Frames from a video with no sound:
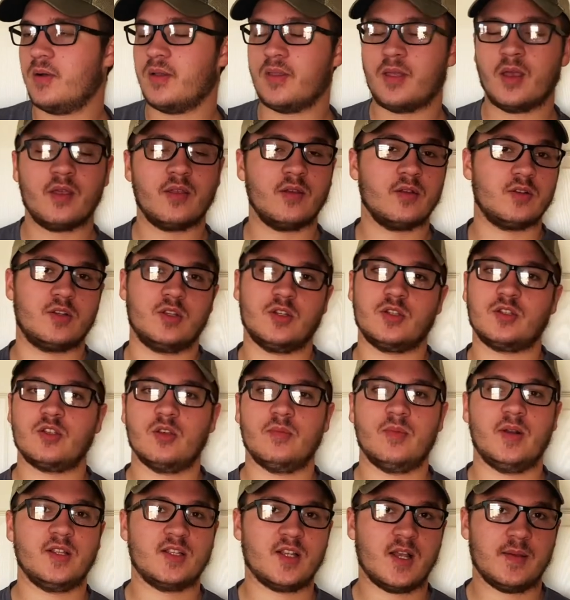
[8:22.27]
and there's just so
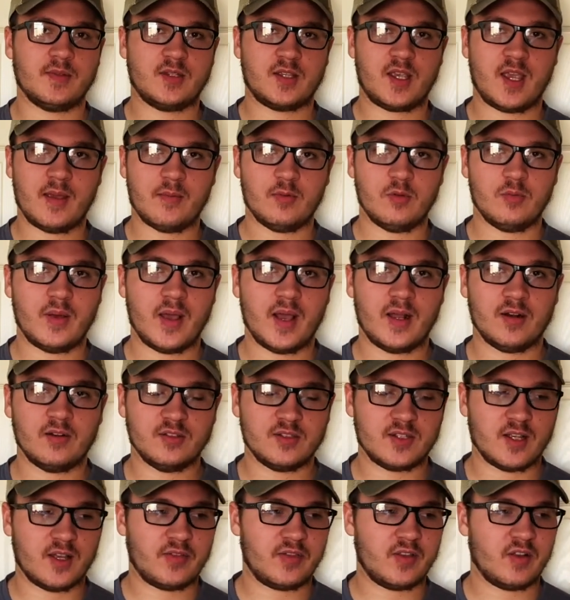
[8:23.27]
many types of camo
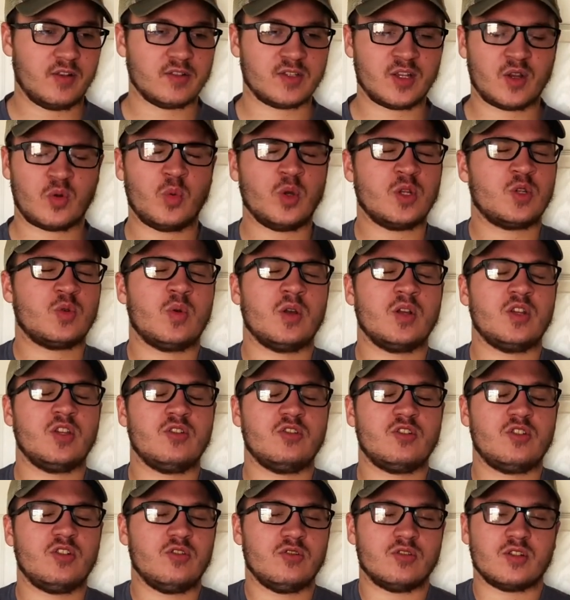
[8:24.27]
patterns out there. It's like, which one do you
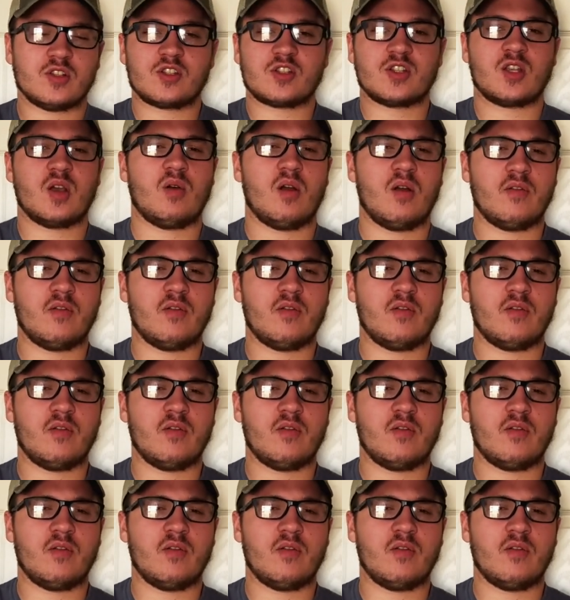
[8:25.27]
choose? It's so